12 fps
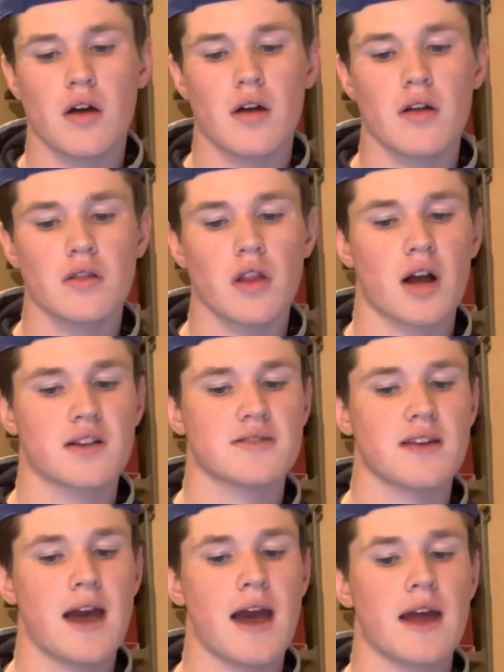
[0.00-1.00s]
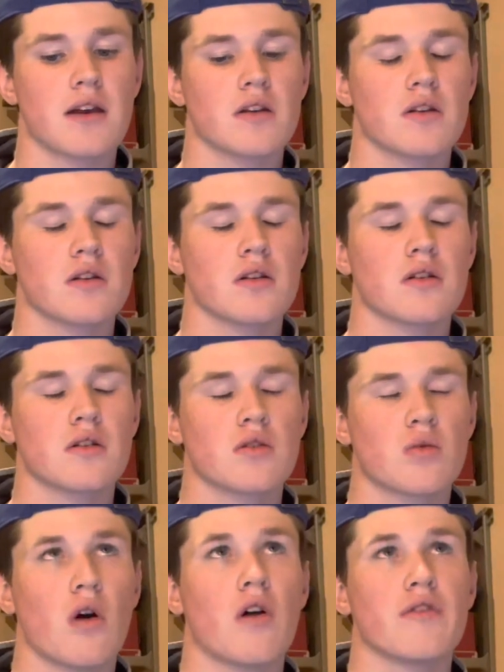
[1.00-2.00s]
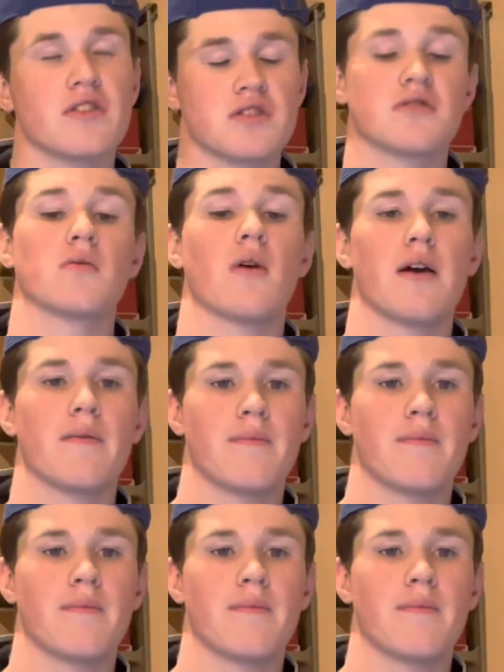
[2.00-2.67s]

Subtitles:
lux at 12 inches away.